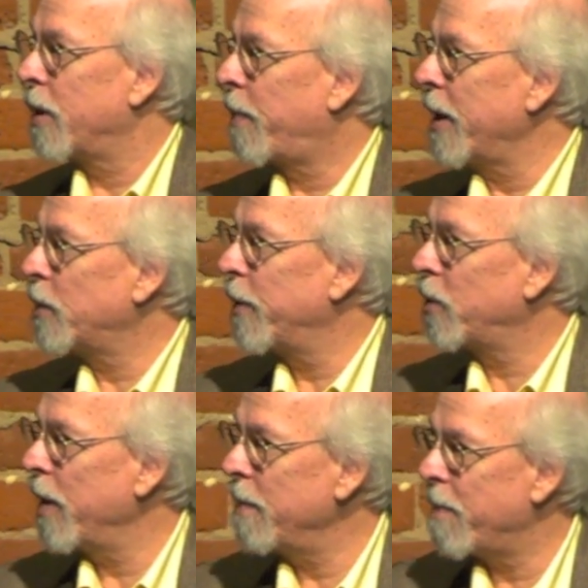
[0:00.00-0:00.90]
place
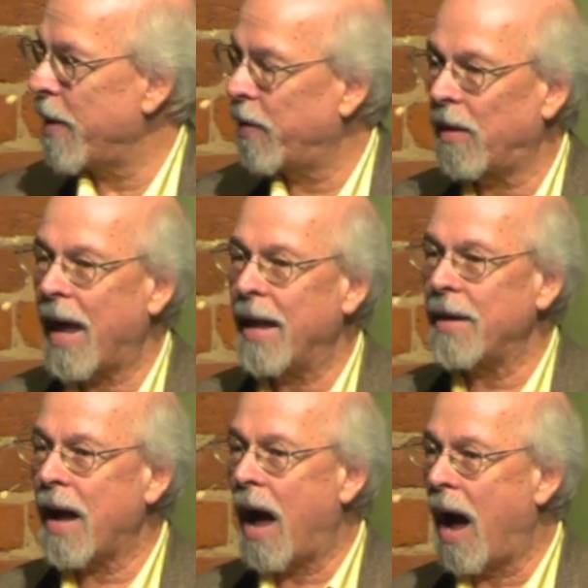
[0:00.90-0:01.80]
between Bethel
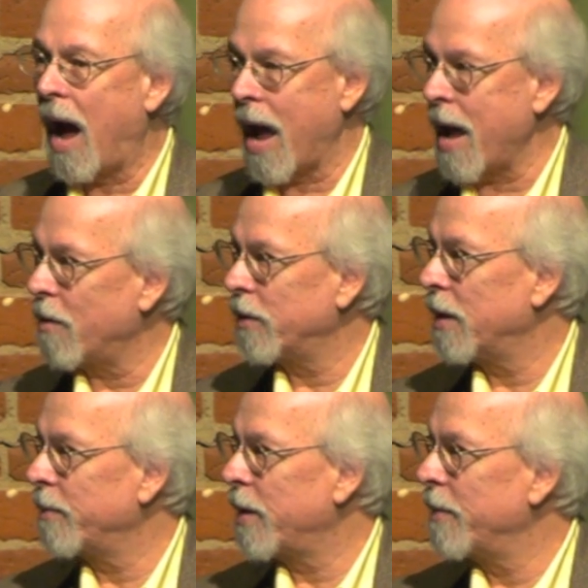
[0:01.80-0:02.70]
and Ai, or
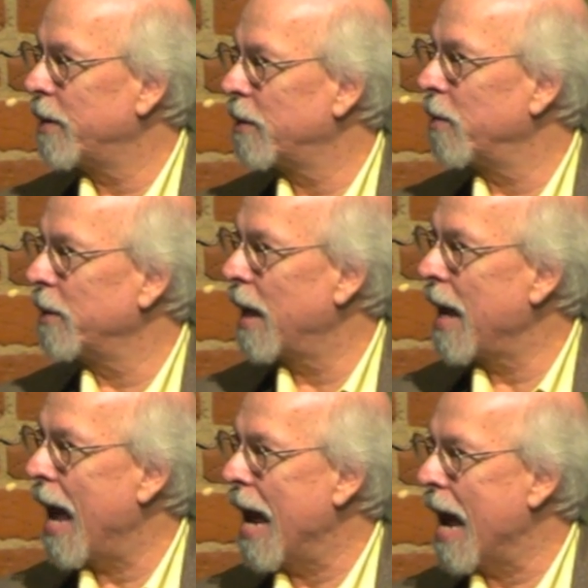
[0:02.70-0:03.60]
sometimes as we
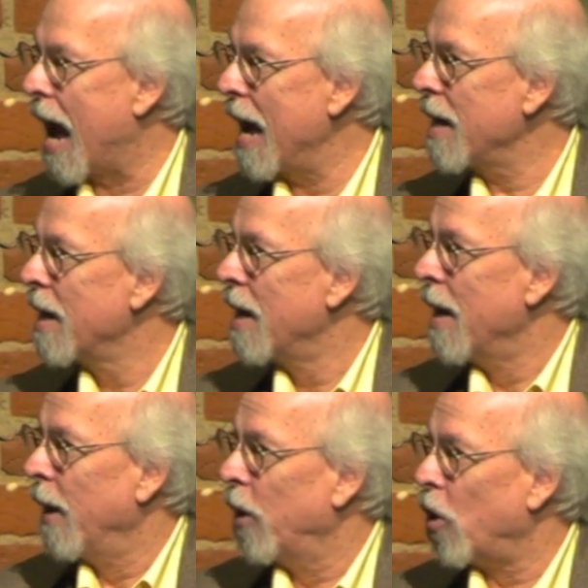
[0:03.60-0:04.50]
say, Ai.
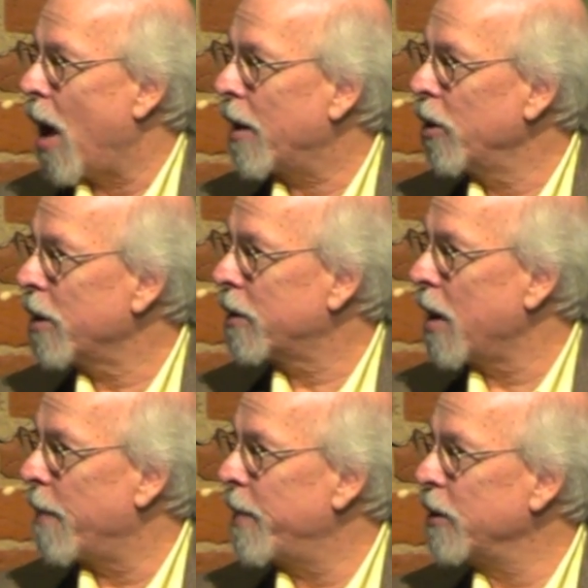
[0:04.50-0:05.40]
Lot looked
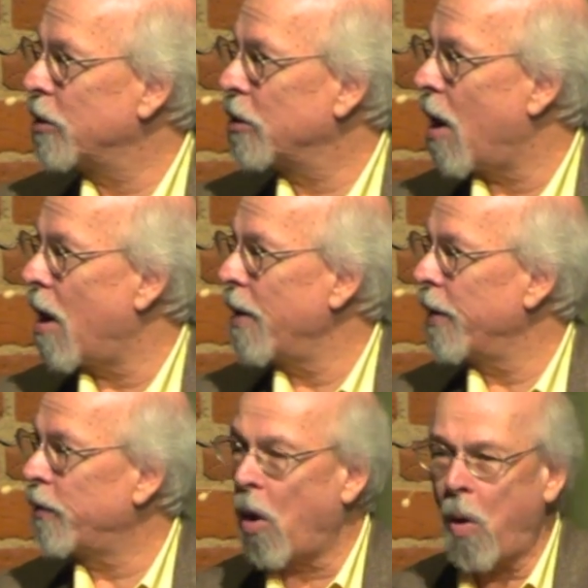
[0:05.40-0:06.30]
up and saw
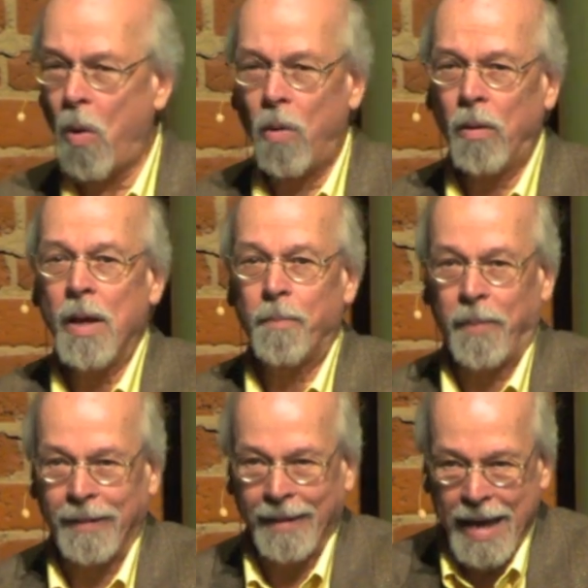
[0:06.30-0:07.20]
that the whole
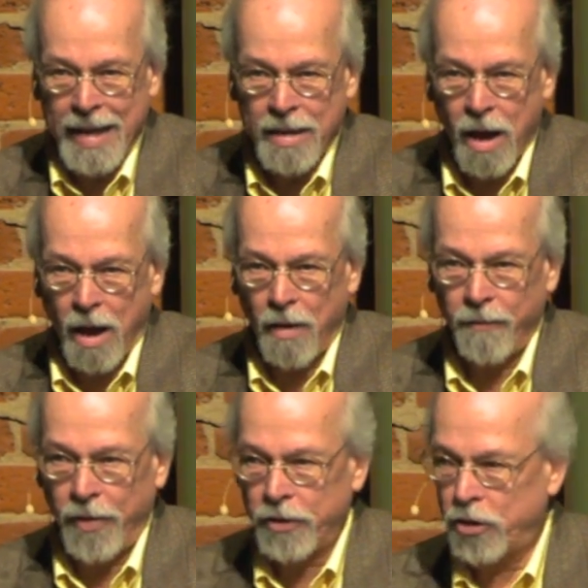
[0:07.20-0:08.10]
plain
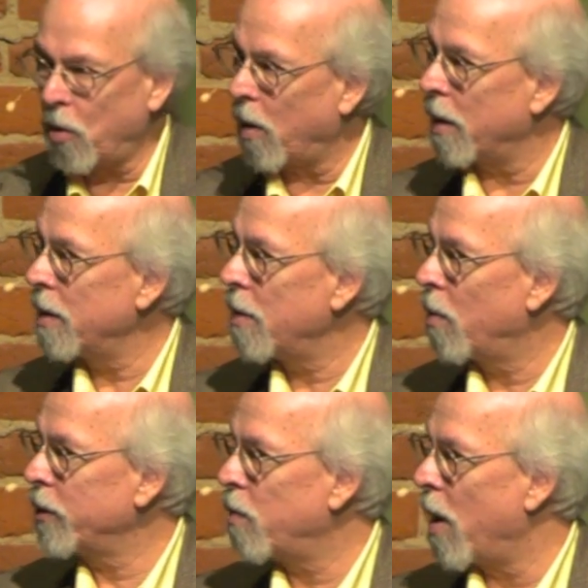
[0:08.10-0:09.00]
of the Jordan
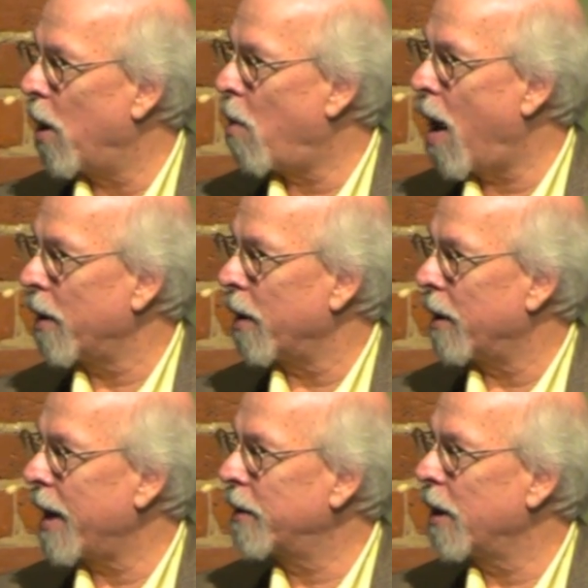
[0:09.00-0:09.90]
was well watered,
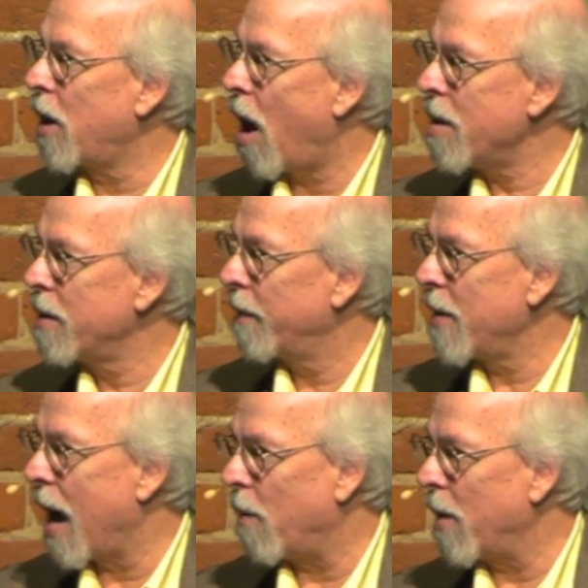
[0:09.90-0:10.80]
like the garden of
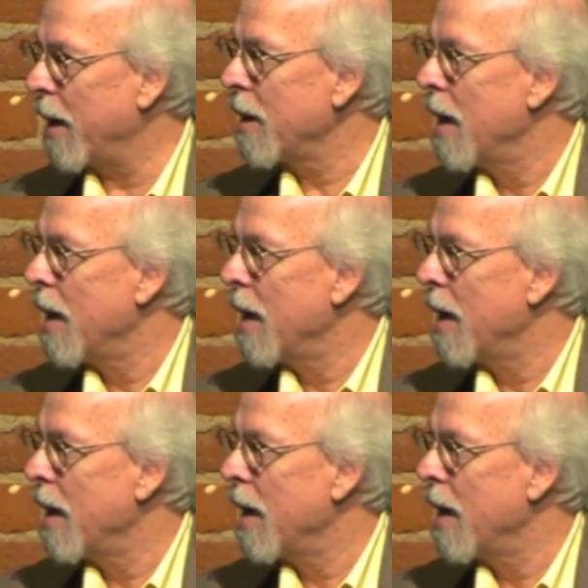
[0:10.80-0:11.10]
Yahweh,